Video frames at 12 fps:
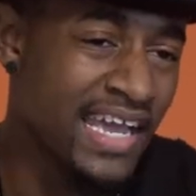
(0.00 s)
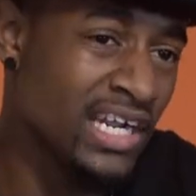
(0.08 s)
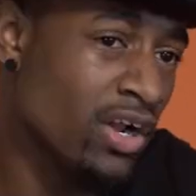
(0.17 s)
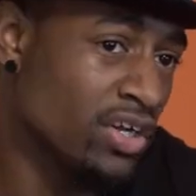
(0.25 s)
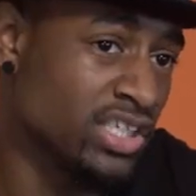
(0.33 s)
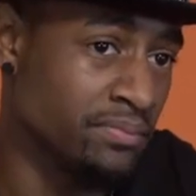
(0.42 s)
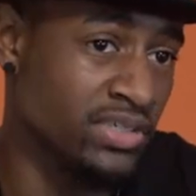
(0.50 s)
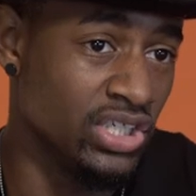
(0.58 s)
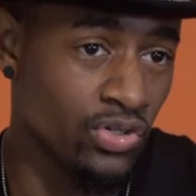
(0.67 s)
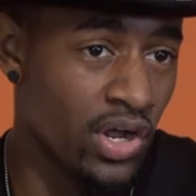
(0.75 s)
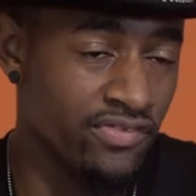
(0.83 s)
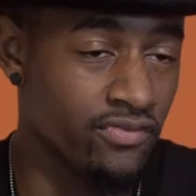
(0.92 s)
and it all
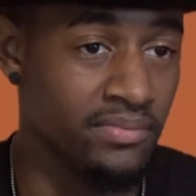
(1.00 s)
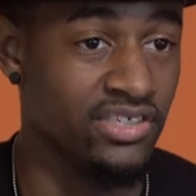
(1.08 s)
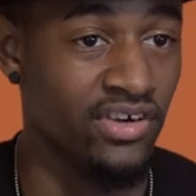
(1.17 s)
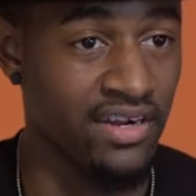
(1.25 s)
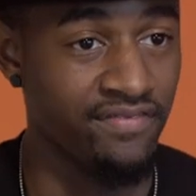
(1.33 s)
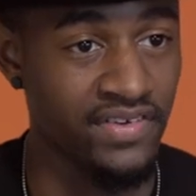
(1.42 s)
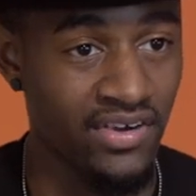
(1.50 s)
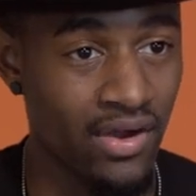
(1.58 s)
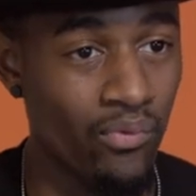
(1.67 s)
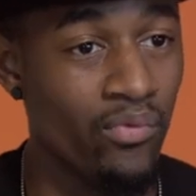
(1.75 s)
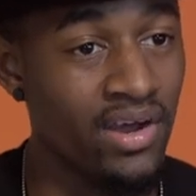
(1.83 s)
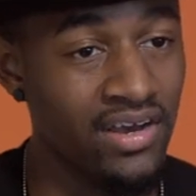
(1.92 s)
simply started from me trying to figure
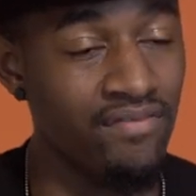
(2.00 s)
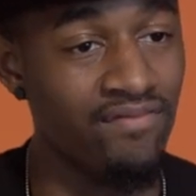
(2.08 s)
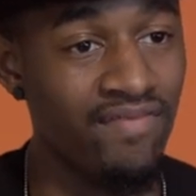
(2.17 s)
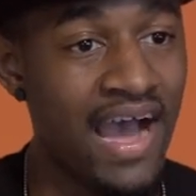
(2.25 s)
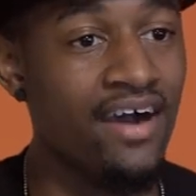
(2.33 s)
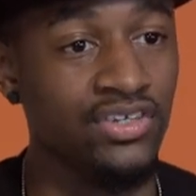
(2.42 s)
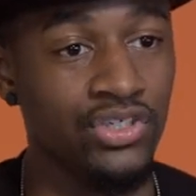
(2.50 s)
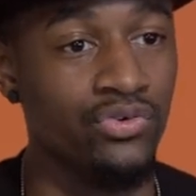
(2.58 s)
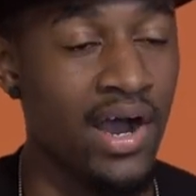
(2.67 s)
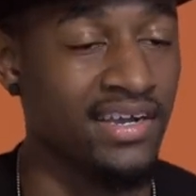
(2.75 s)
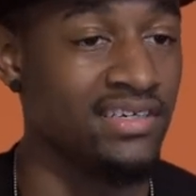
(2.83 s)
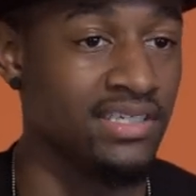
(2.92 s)
out what a
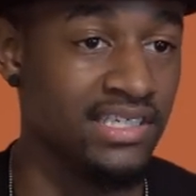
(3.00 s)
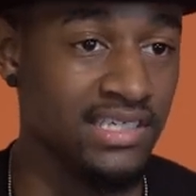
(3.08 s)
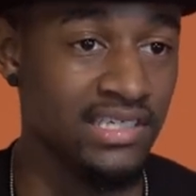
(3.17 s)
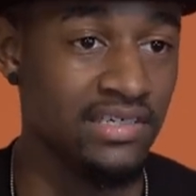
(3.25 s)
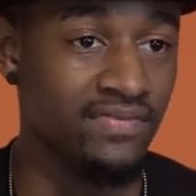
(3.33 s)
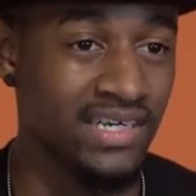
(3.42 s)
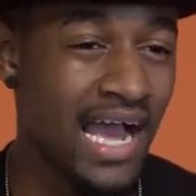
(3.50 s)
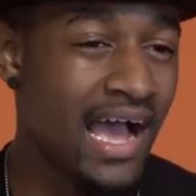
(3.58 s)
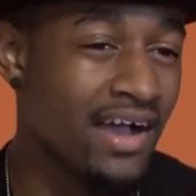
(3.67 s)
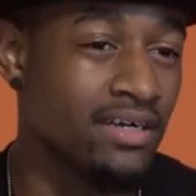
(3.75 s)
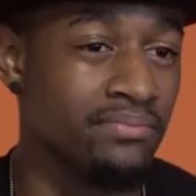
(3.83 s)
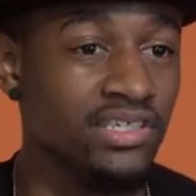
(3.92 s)
value i could give and
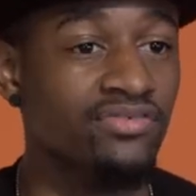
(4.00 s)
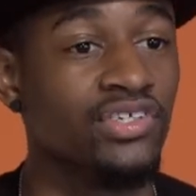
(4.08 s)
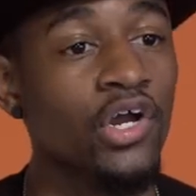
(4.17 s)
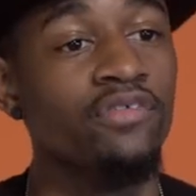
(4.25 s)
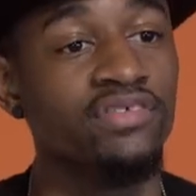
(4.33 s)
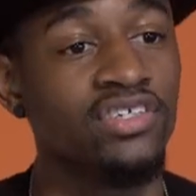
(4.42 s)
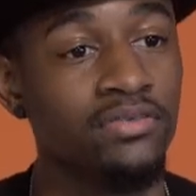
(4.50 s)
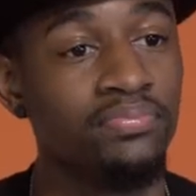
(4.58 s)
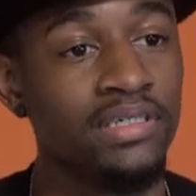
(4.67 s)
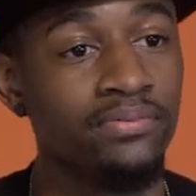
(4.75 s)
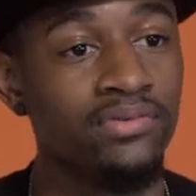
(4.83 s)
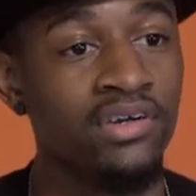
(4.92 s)
how i could be of service to
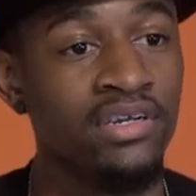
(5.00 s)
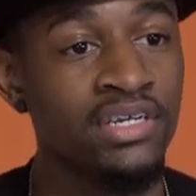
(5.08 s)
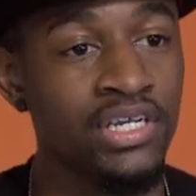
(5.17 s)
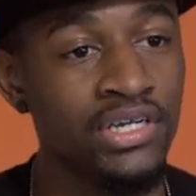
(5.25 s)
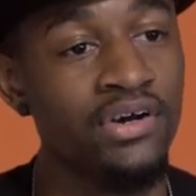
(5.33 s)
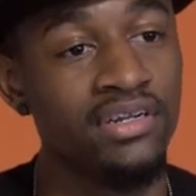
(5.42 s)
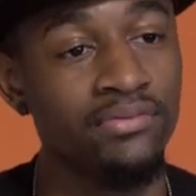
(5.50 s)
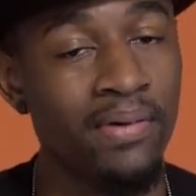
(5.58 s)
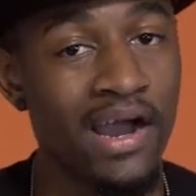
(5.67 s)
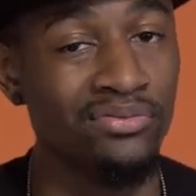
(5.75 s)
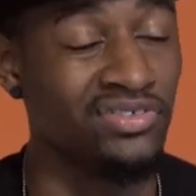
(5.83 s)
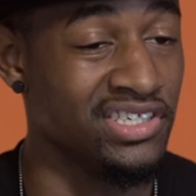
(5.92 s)
people you know the
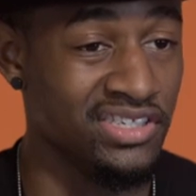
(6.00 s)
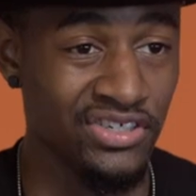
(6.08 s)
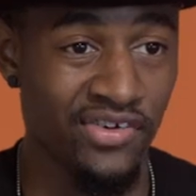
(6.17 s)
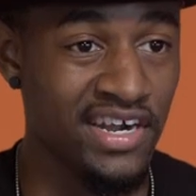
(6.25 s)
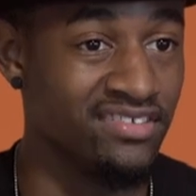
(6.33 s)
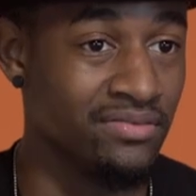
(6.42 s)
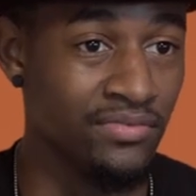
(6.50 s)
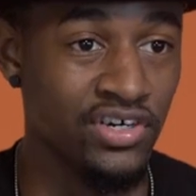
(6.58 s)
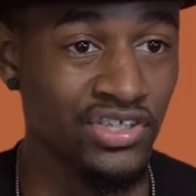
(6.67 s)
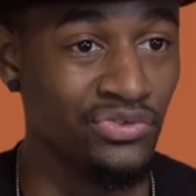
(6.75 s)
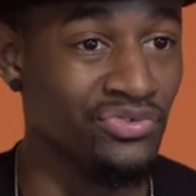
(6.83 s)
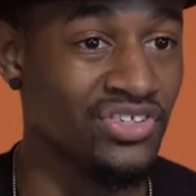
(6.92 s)
bible says the greatest
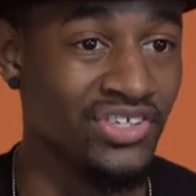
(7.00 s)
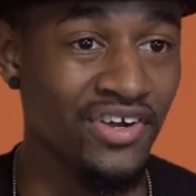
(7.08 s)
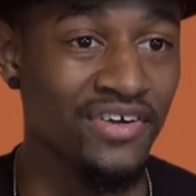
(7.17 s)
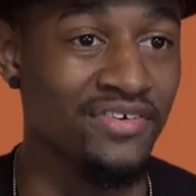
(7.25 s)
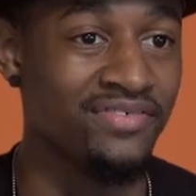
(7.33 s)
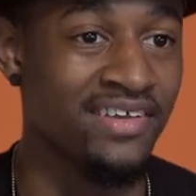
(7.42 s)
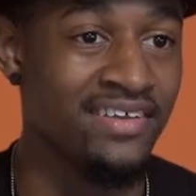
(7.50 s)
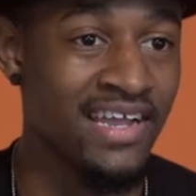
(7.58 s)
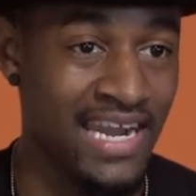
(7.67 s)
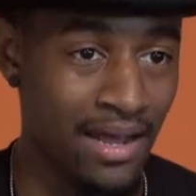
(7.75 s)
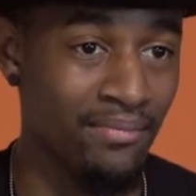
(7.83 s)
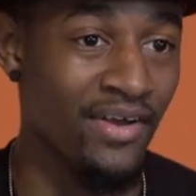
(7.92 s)
among you will serve
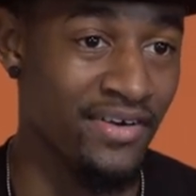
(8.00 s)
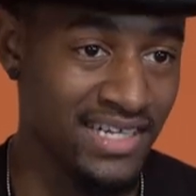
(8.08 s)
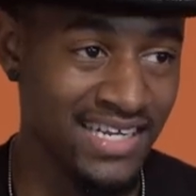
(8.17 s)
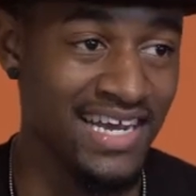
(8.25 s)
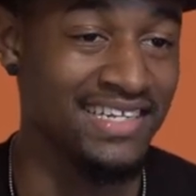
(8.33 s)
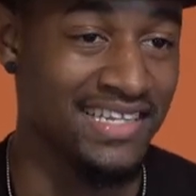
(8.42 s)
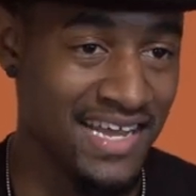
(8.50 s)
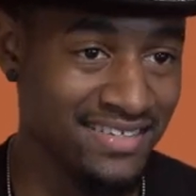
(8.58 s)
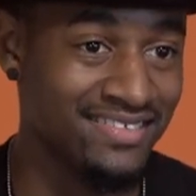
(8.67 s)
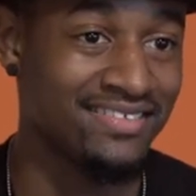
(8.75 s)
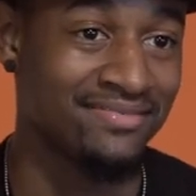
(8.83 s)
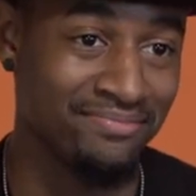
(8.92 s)
and i'm learning like
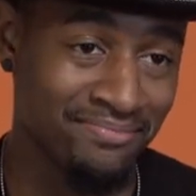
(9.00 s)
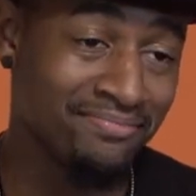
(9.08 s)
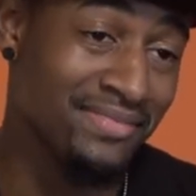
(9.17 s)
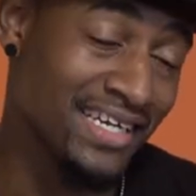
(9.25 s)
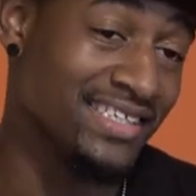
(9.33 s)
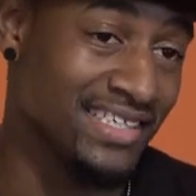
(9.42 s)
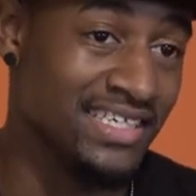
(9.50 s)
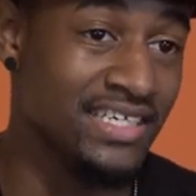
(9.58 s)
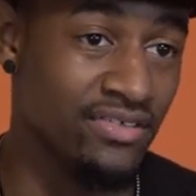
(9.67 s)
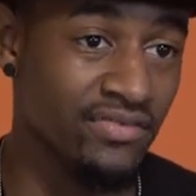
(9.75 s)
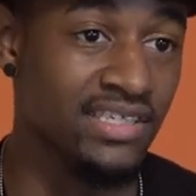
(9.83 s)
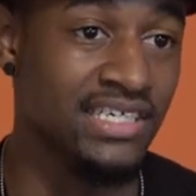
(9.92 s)
that's that's the
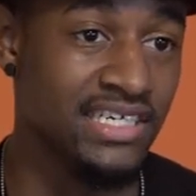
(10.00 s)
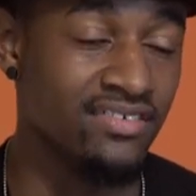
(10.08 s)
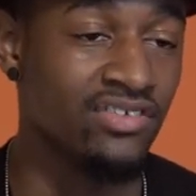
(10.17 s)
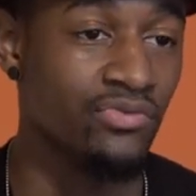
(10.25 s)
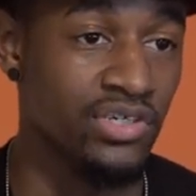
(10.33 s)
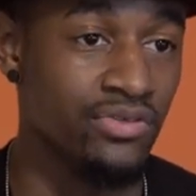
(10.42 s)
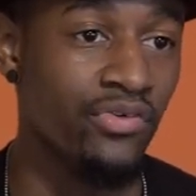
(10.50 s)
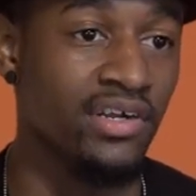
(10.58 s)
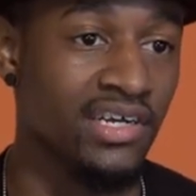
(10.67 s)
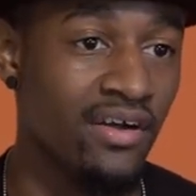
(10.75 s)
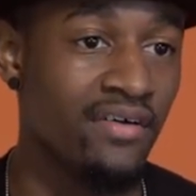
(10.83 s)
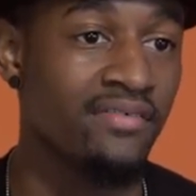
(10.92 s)
key to really getting to where you
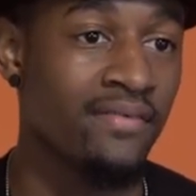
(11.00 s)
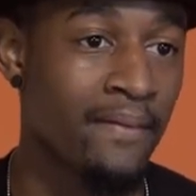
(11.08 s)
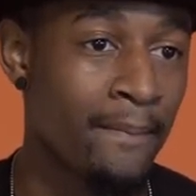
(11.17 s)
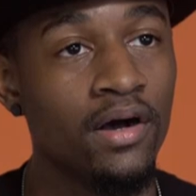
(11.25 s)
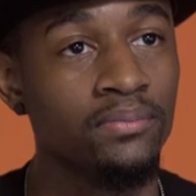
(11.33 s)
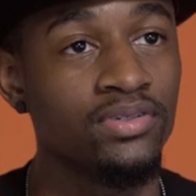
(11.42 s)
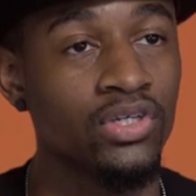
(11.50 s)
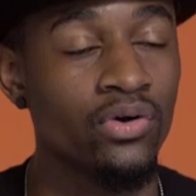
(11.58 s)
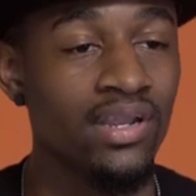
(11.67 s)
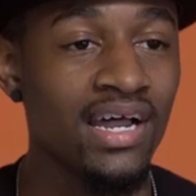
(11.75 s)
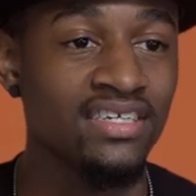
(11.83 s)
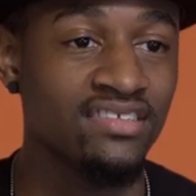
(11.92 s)
want to go um,
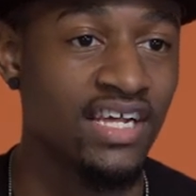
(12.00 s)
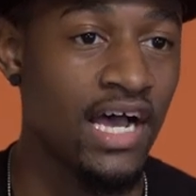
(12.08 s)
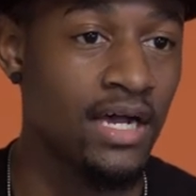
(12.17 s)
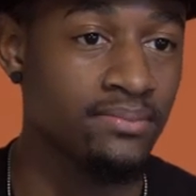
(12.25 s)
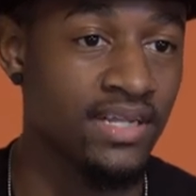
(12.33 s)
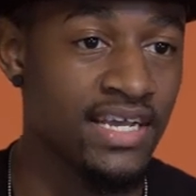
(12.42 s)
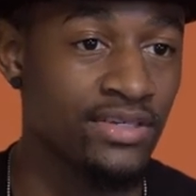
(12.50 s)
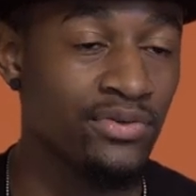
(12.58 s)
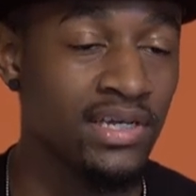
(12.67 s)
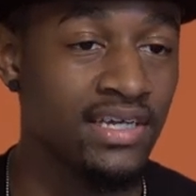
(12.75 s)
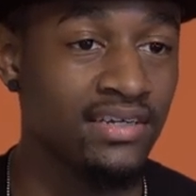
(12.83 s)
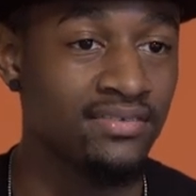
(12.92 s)
so a lot of times, like
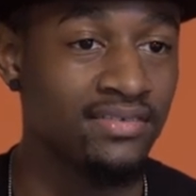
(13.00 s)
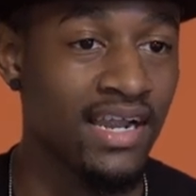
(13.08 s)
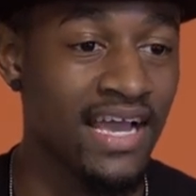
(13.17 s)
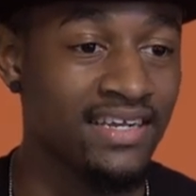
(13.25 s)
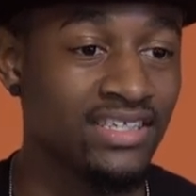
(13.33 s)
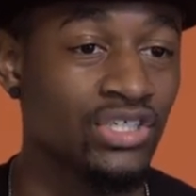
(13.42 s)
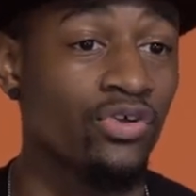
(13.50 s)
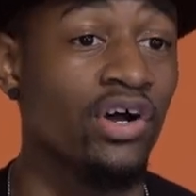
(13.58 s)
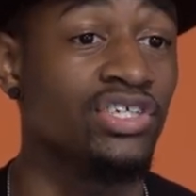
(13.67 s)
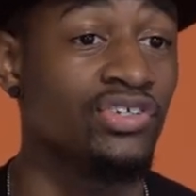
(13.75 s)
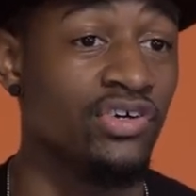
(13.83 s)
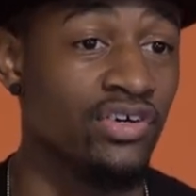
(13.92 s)
you get like
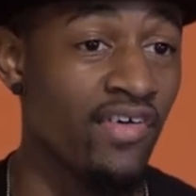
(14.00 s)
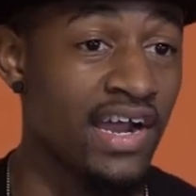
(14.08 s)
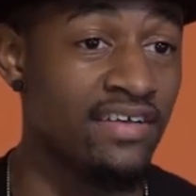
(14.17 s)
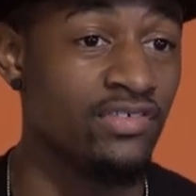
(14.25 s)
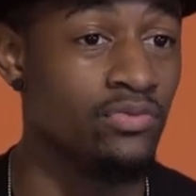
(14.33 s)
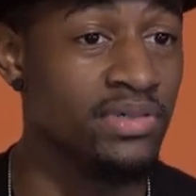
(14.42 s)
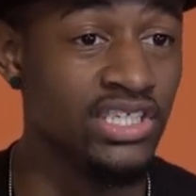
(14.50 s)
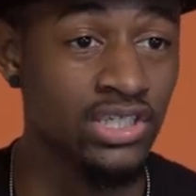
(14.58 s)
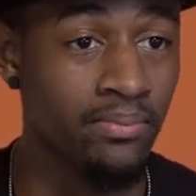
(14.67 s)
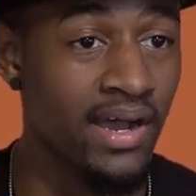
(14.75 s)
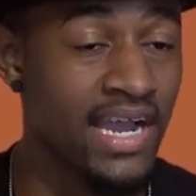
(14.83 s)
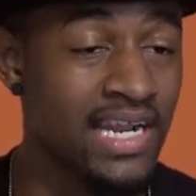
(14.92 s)
starstruck, right? If you meet
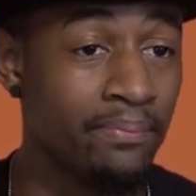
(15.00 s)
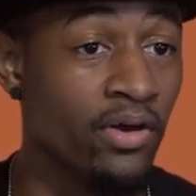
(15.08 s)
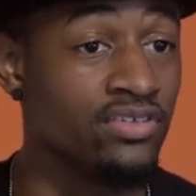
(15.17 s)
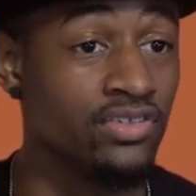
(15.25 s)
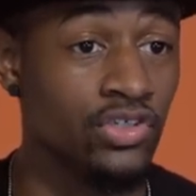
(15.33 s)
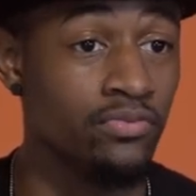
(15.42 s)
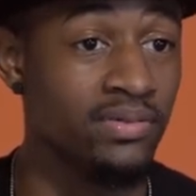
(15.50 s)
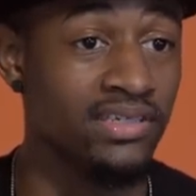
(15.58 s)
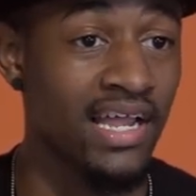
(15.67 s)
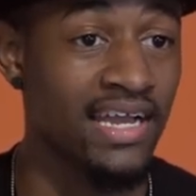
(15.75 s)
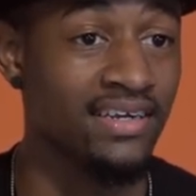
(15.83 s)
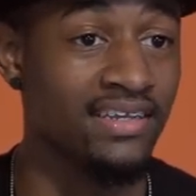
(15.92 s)
somebody, that person you've
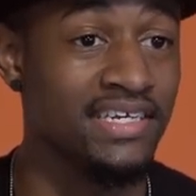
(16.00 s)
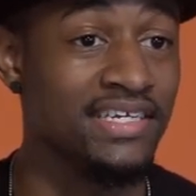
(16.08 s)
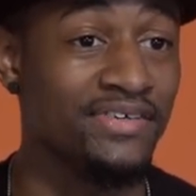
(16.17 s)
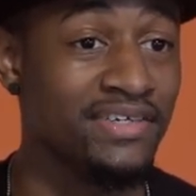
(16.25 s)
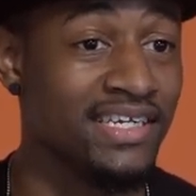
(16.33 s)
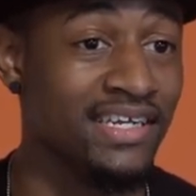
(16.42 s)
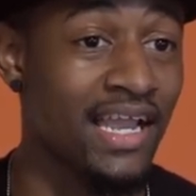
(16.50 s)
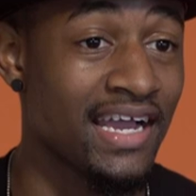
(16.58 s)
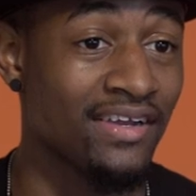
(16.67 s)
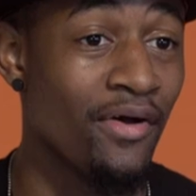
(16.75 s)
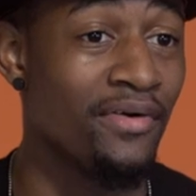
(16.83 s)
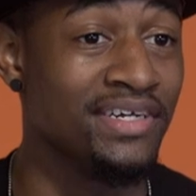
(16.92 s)
been like lingering and
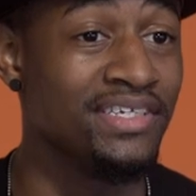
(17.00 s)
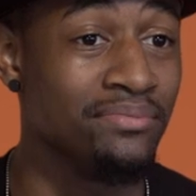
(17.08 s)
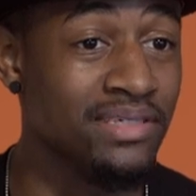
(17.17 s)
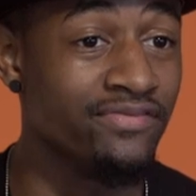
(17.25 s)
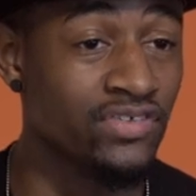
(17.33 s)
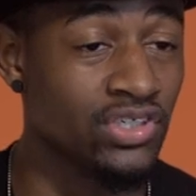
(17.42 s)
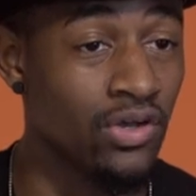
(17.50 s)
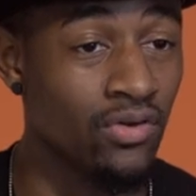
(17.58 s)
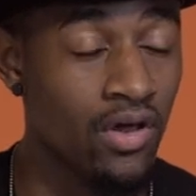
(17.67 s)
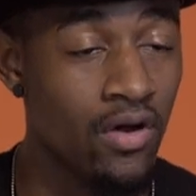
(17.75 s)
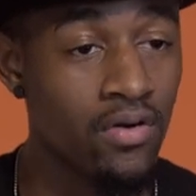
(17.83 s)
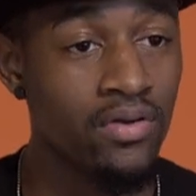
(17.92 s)
like longing to meet for so
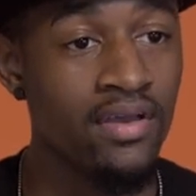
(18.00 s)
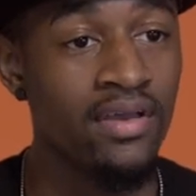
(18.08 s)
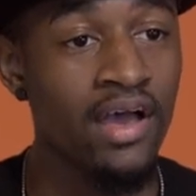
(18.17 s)
long.